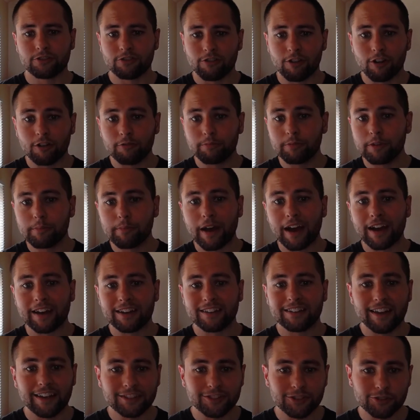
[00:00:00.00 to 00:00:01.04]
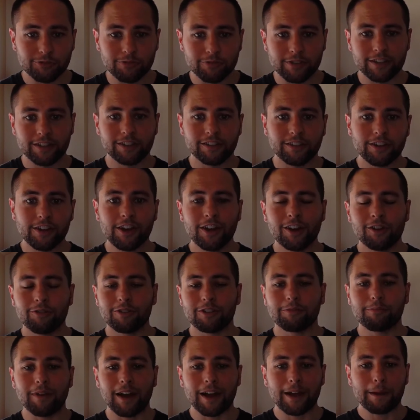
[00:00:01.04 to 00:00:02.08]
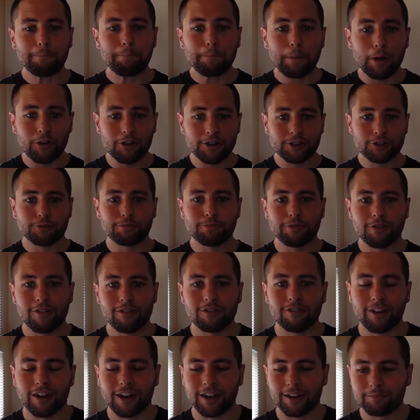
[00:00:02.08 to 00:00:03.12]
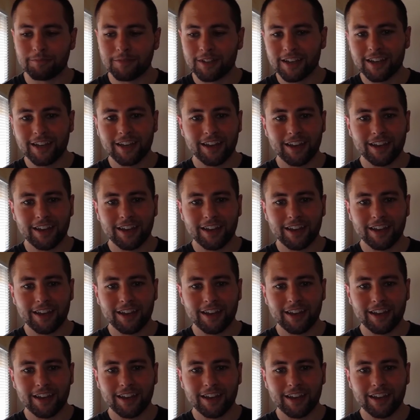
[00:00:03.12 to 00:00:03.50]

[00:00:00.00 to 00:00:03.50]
So I'll be back next week with my push program.